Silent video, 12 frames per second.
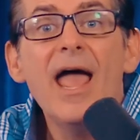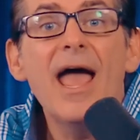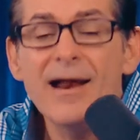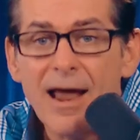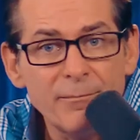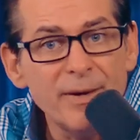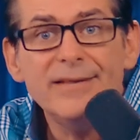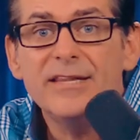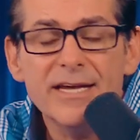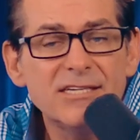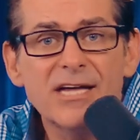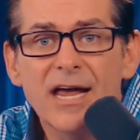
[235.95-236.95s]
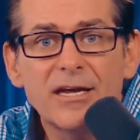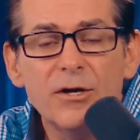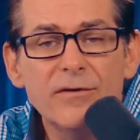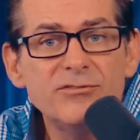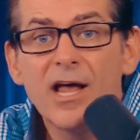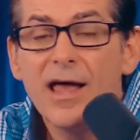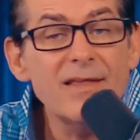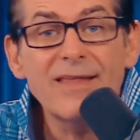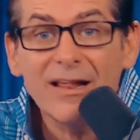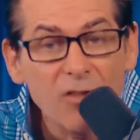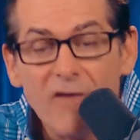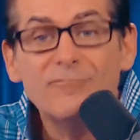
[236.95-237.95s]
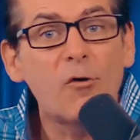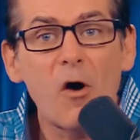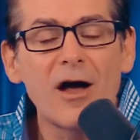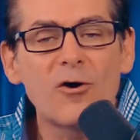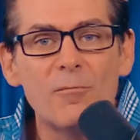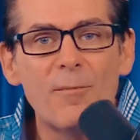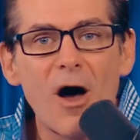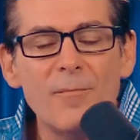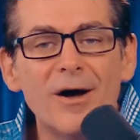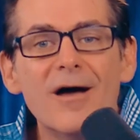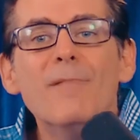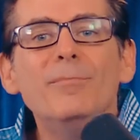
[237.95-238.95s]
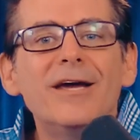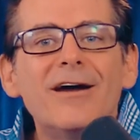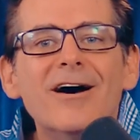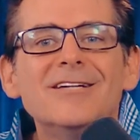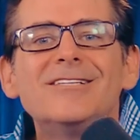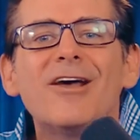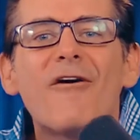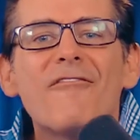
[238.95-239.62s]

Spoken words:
and I meet the executives, and they love Barack Obama because they're